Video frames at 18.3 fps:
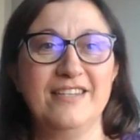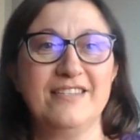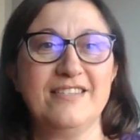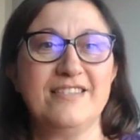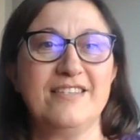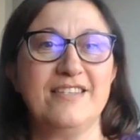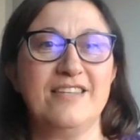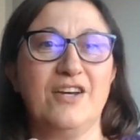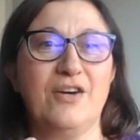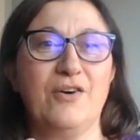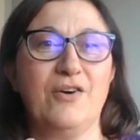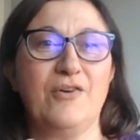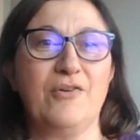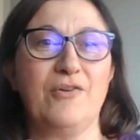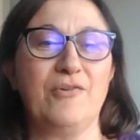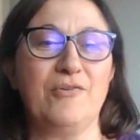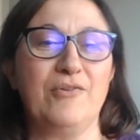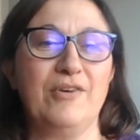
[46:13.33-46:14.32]

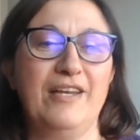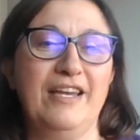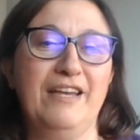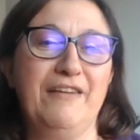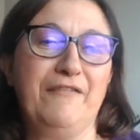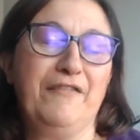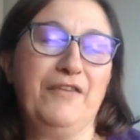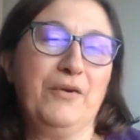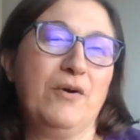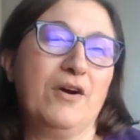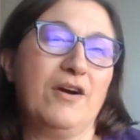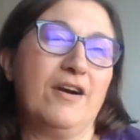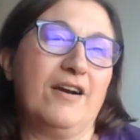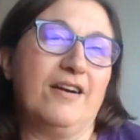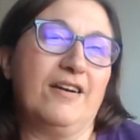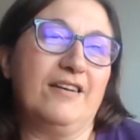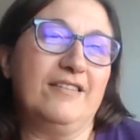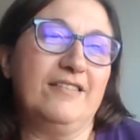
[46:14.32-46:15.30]
So if you
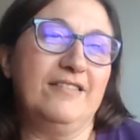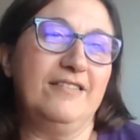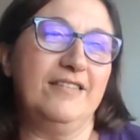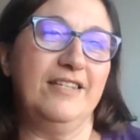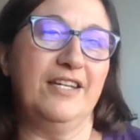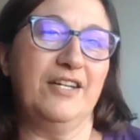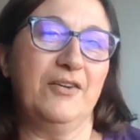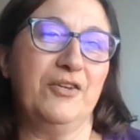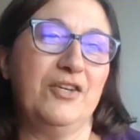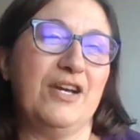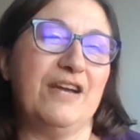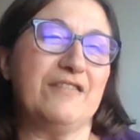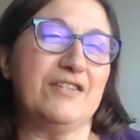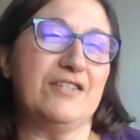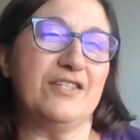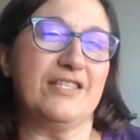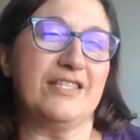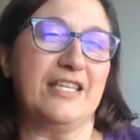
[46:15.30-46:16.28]
are, you have
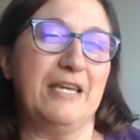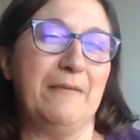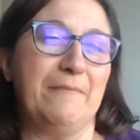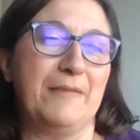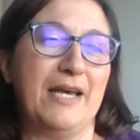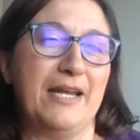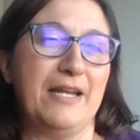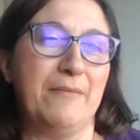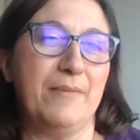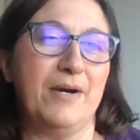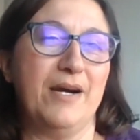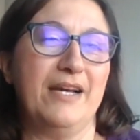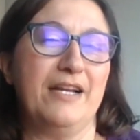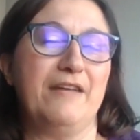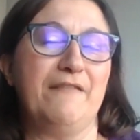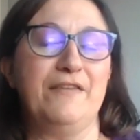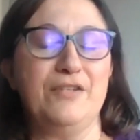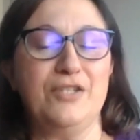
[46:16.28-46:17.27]
to just keep that in
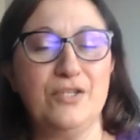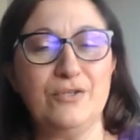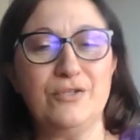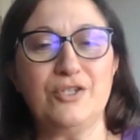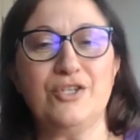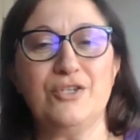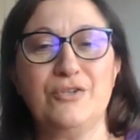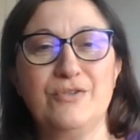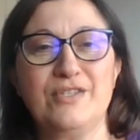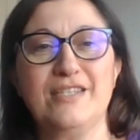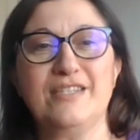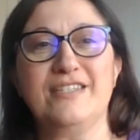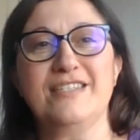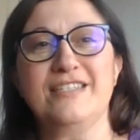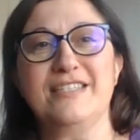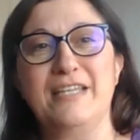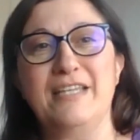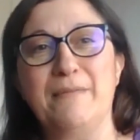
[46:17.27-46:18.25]
mind. If you do choose a
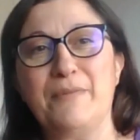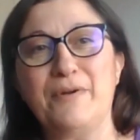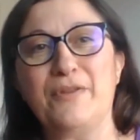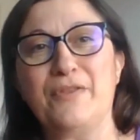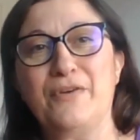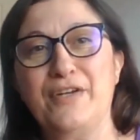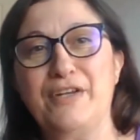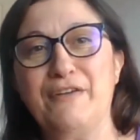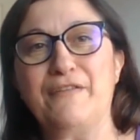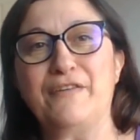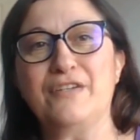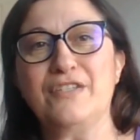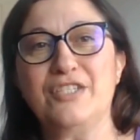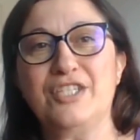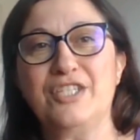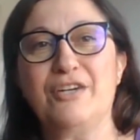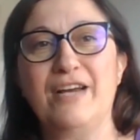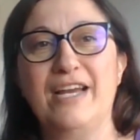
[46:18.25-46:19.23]
December
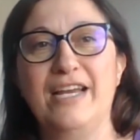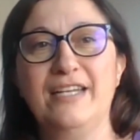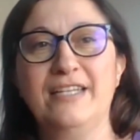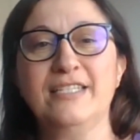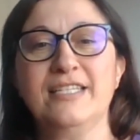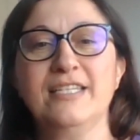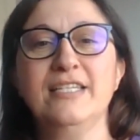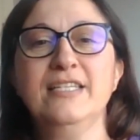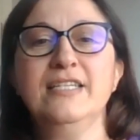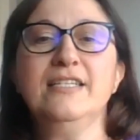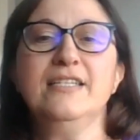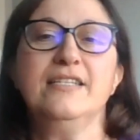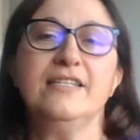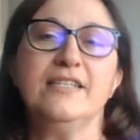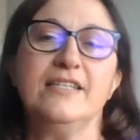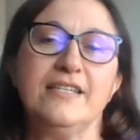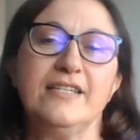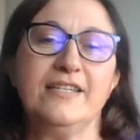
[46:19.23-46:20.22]
31st year end,
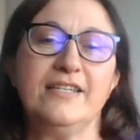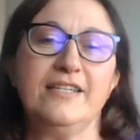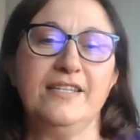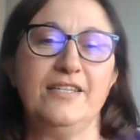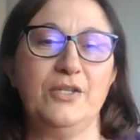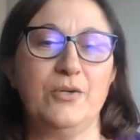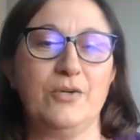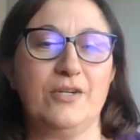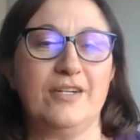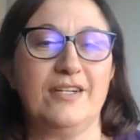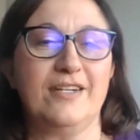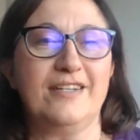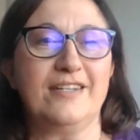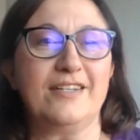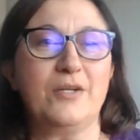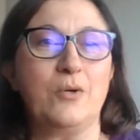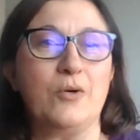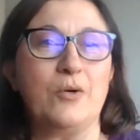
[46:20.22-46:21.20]

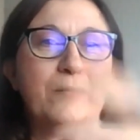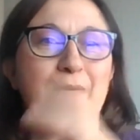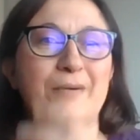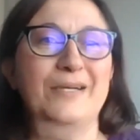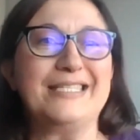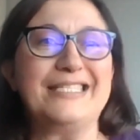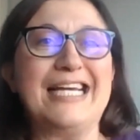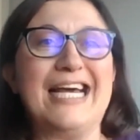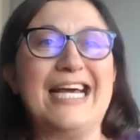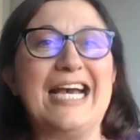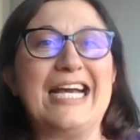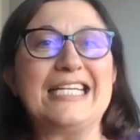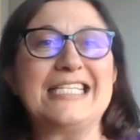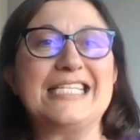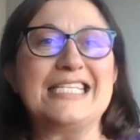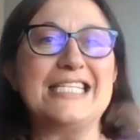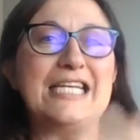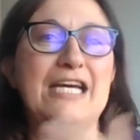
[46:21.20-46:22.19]
your corporate
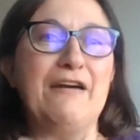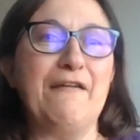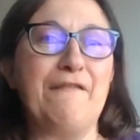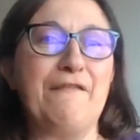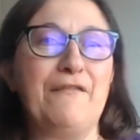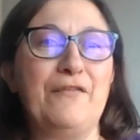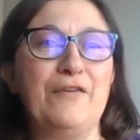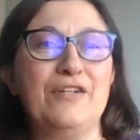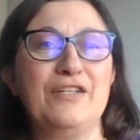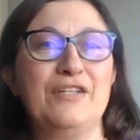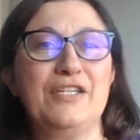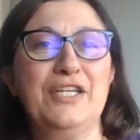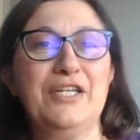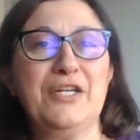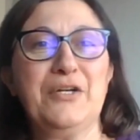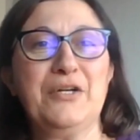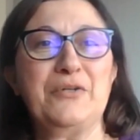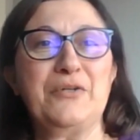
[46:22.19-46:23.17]
tax stuff will,
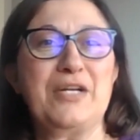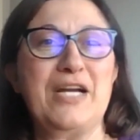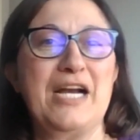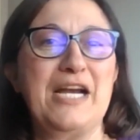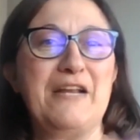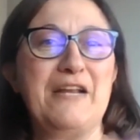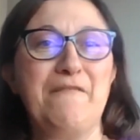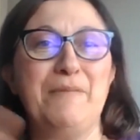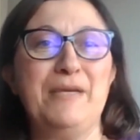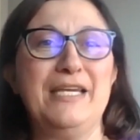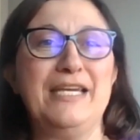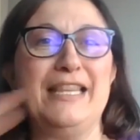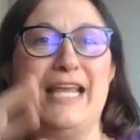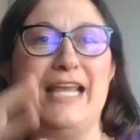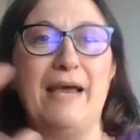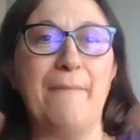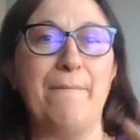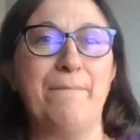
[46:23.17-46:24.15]
kind of be
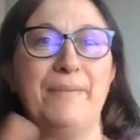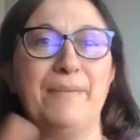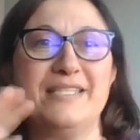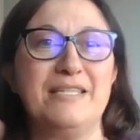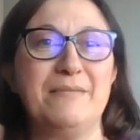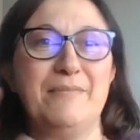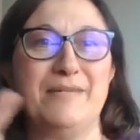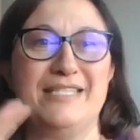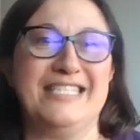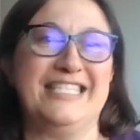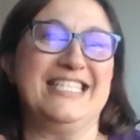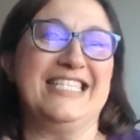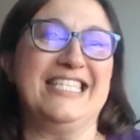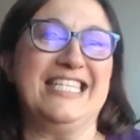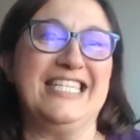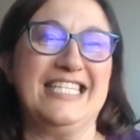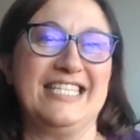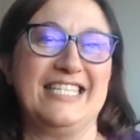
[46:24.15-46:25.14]
in that busy, busy
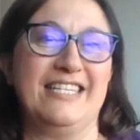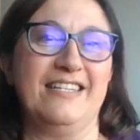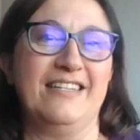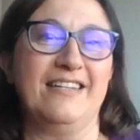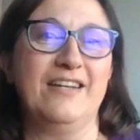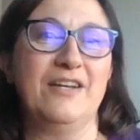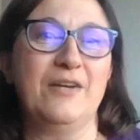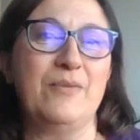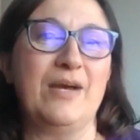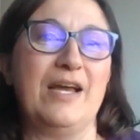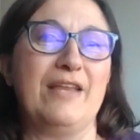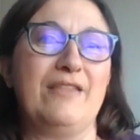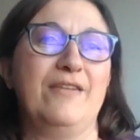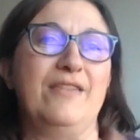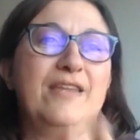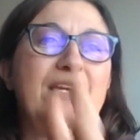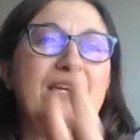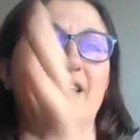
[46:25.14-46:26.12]
season
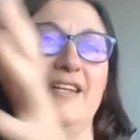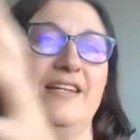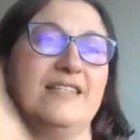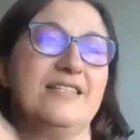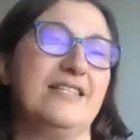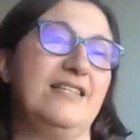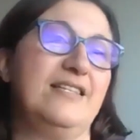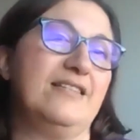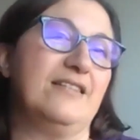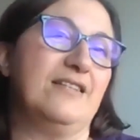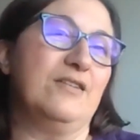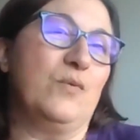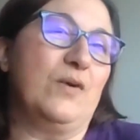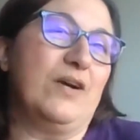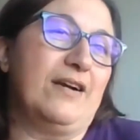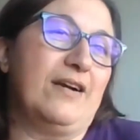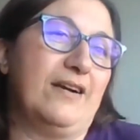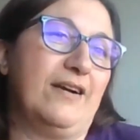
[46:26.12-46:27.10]
rather than in a season
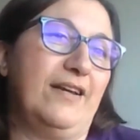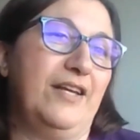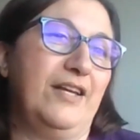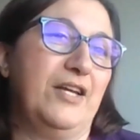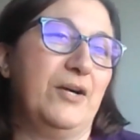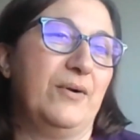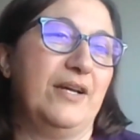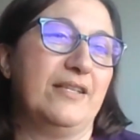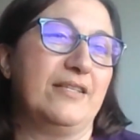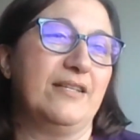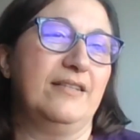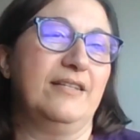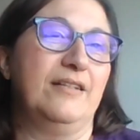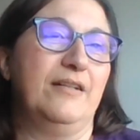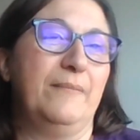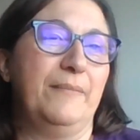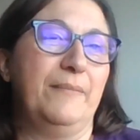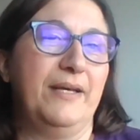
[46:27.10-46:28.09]
where, it's a
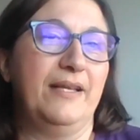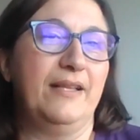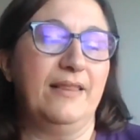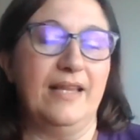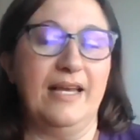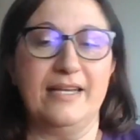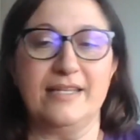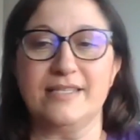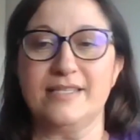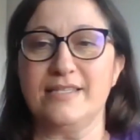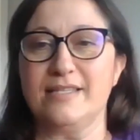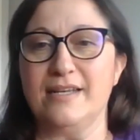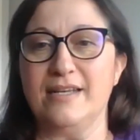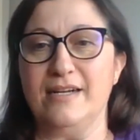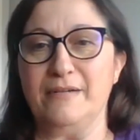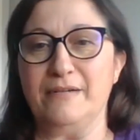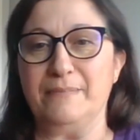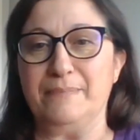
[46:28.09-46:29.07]
little bit less